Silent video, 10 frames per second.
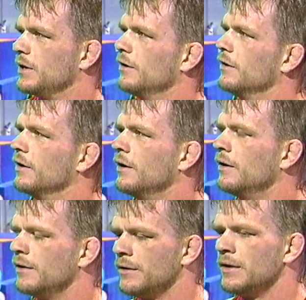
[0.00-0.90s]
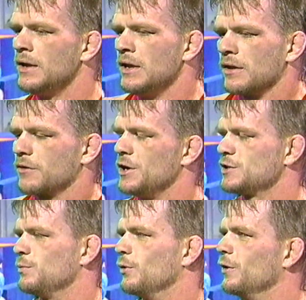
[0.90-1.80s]
here and great
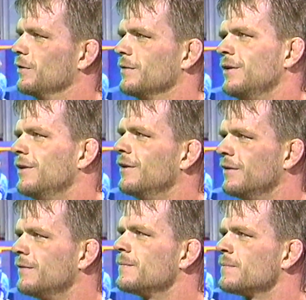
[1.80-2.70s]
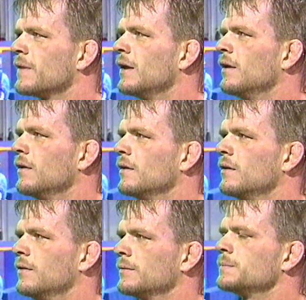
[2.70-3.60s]
support. Your first
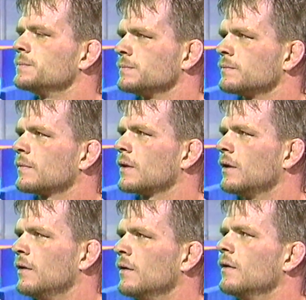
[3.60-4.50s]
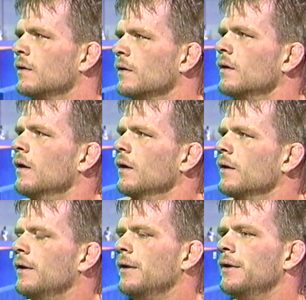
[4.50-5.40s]
Olympics, you go home with the bronze. Your thoughts on
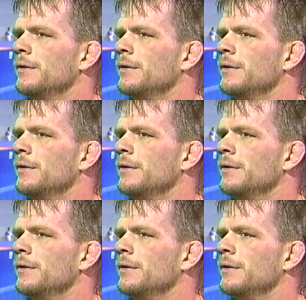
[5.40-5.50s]
that?